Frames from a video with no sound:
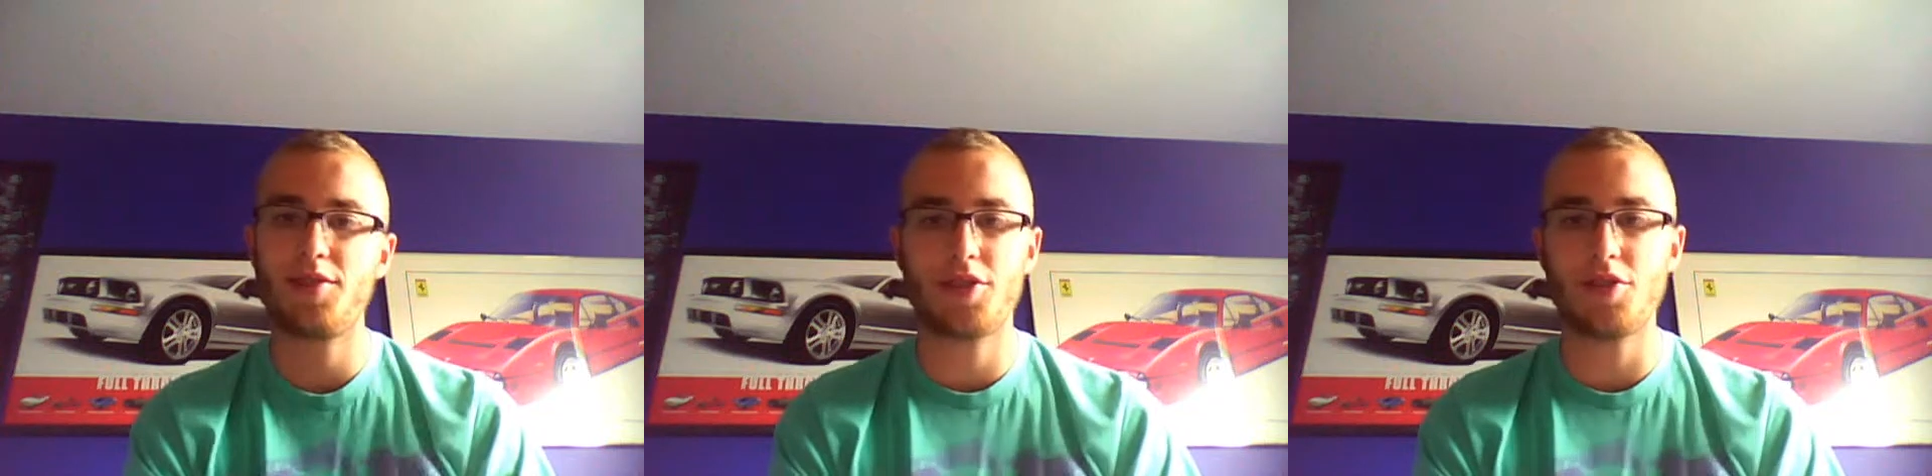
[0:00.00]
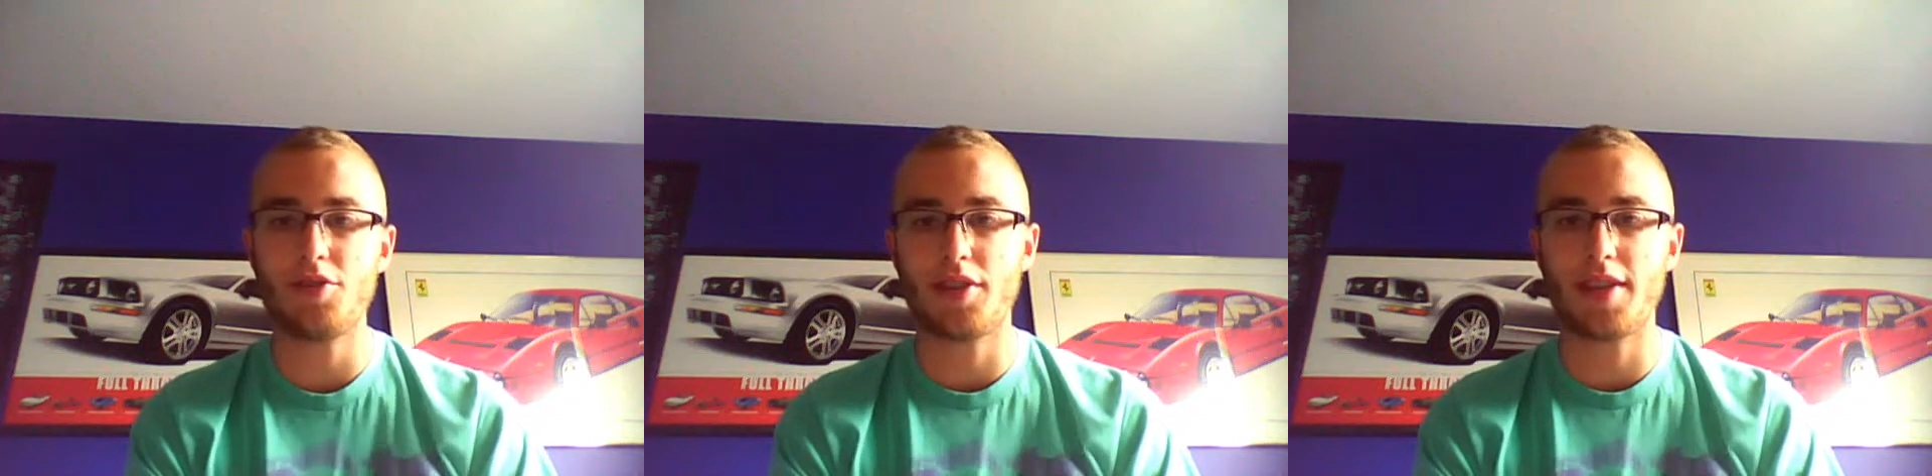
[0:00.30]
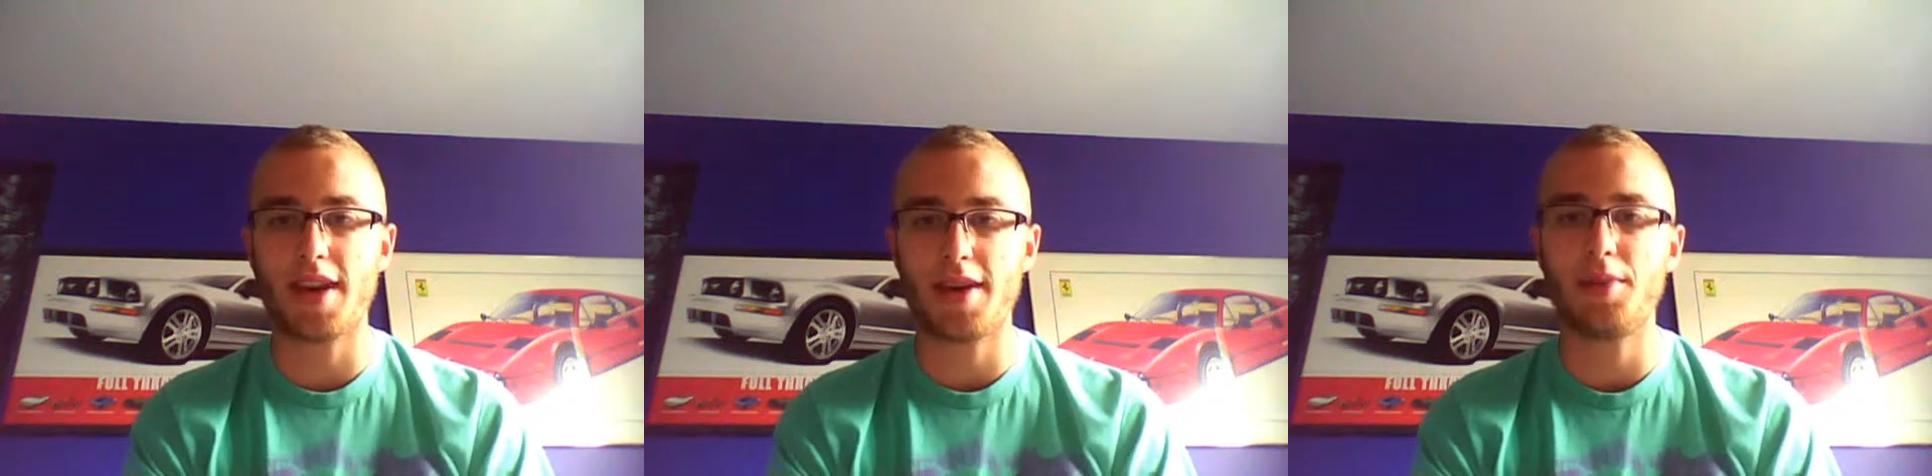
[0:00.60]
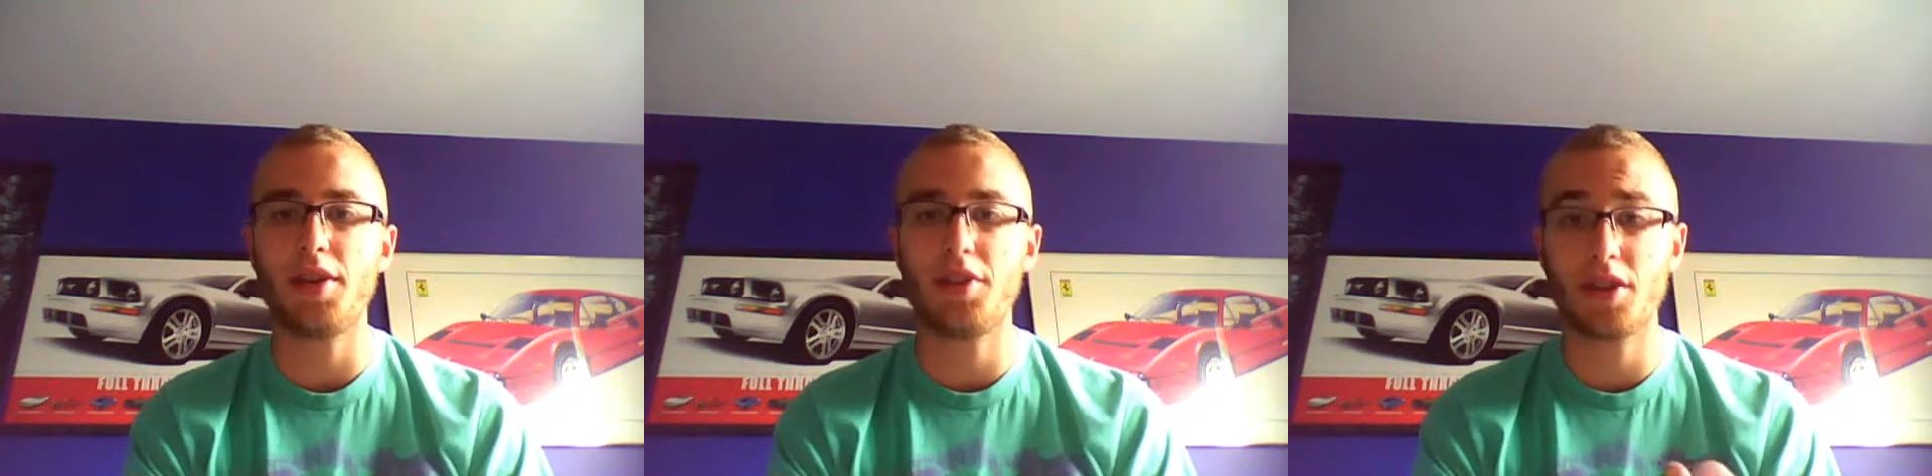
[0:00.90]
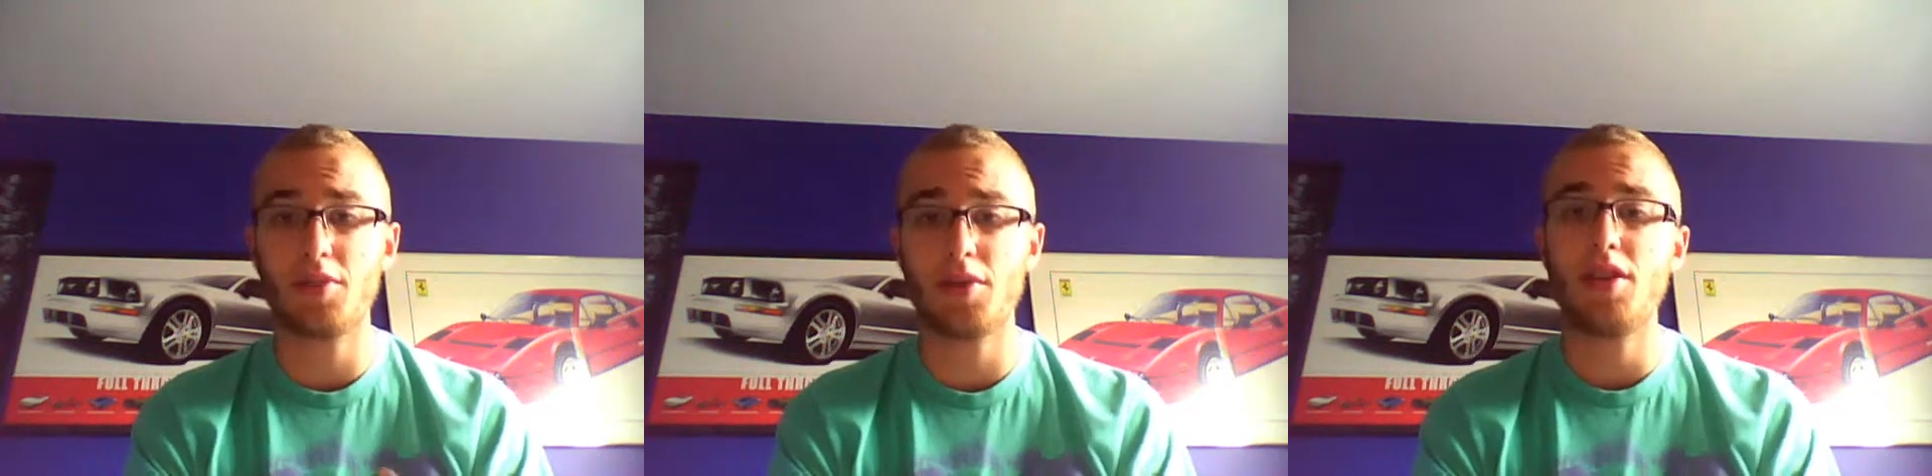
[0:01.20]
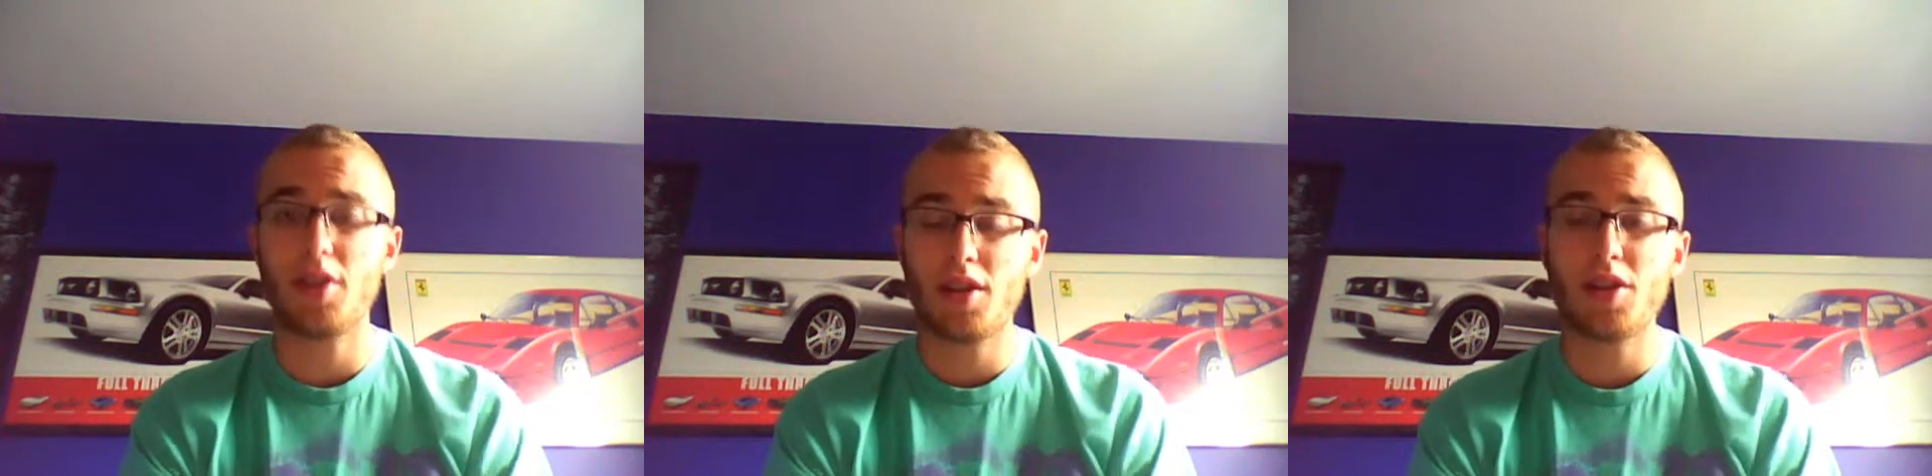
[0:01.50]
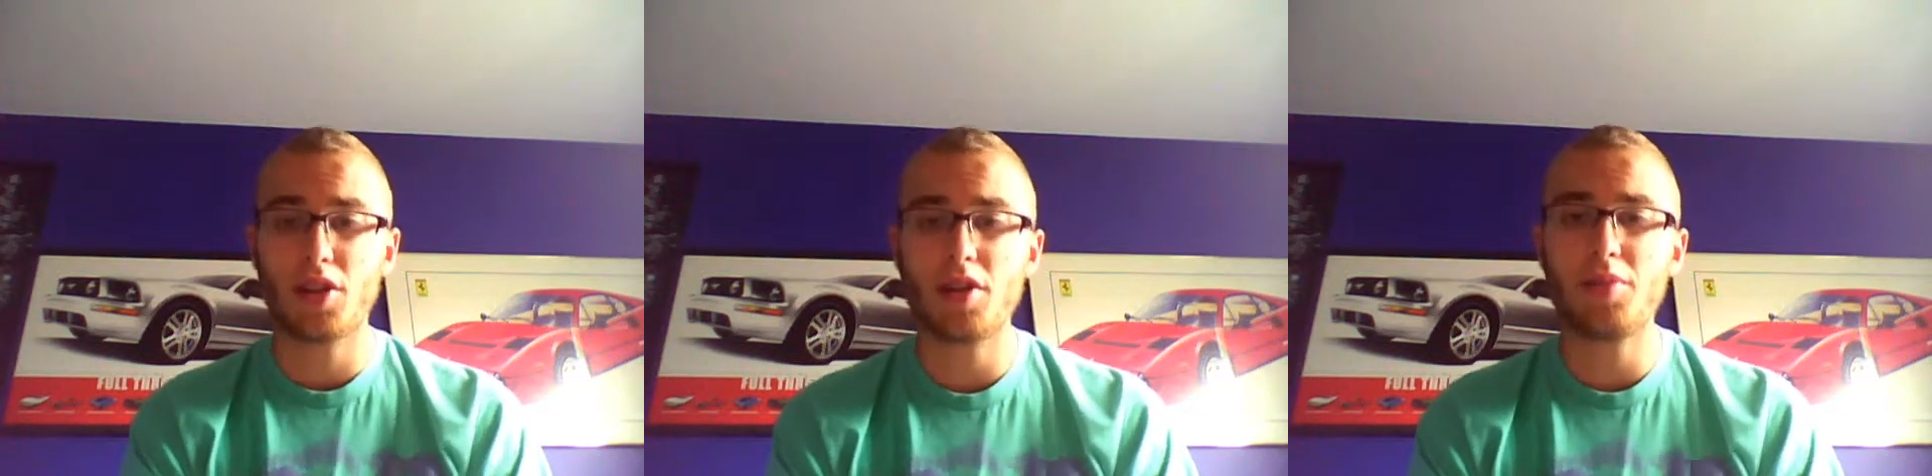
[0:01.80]
huge on that, but they're going
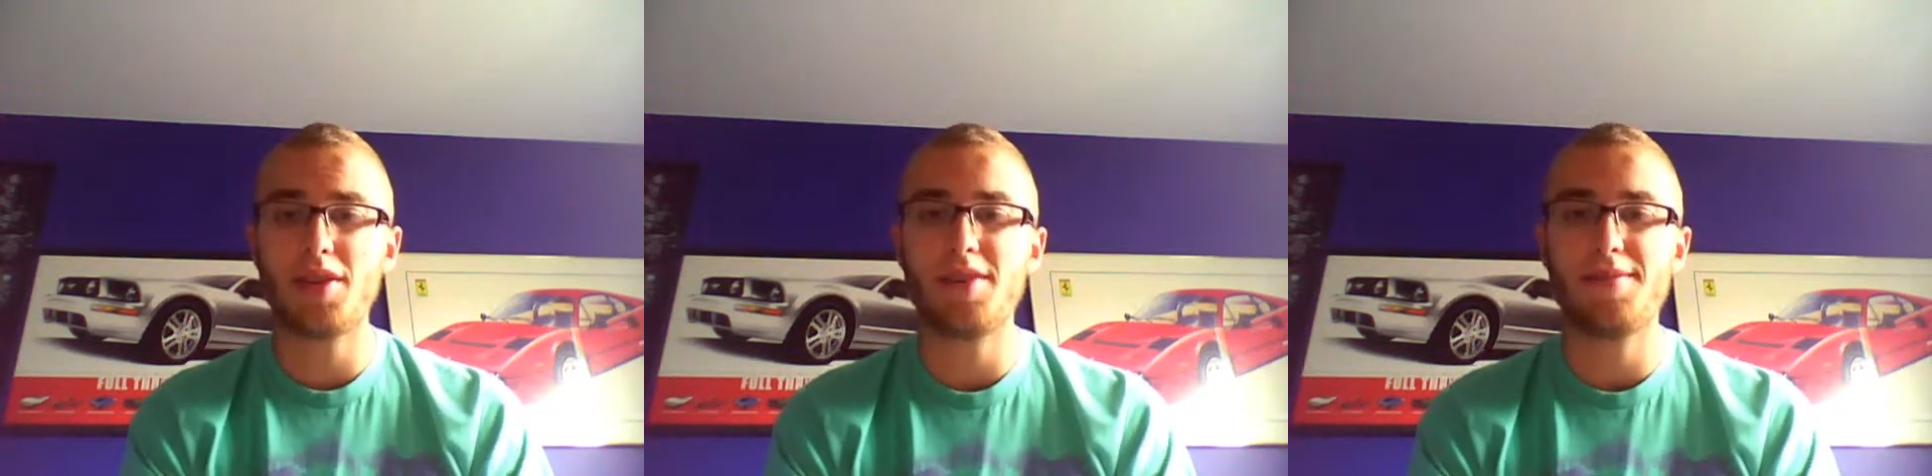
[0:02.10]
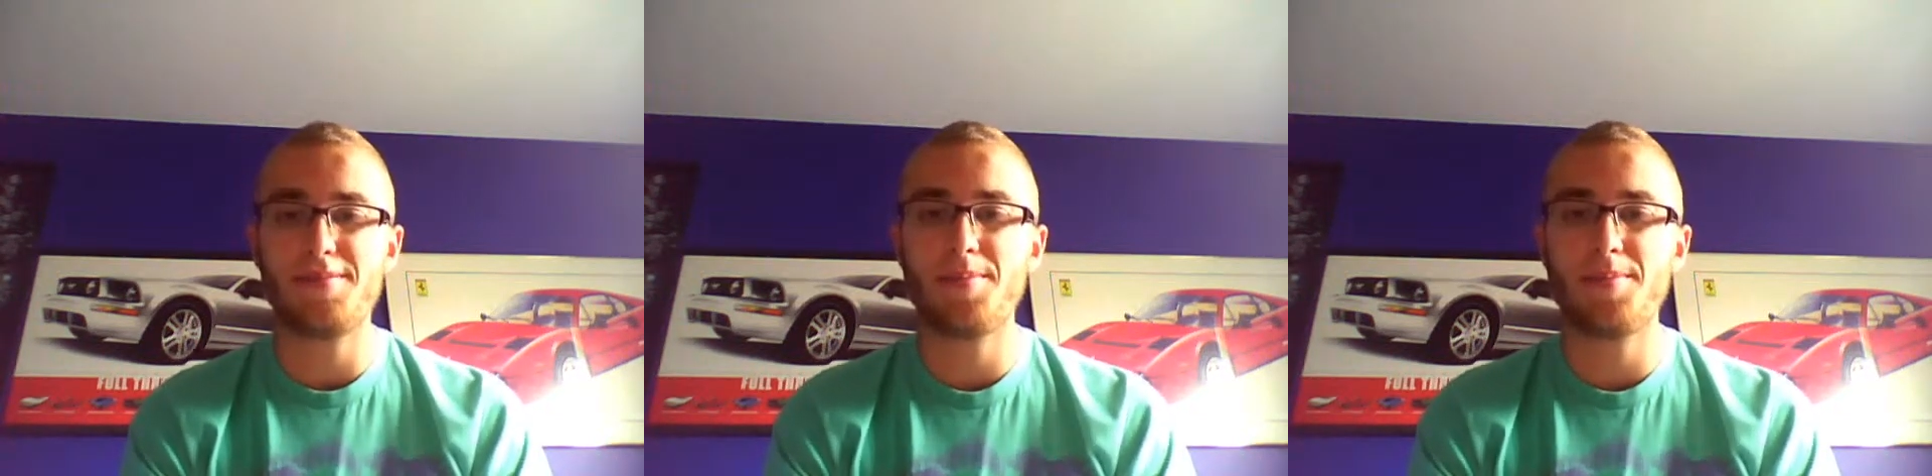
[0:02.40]
to be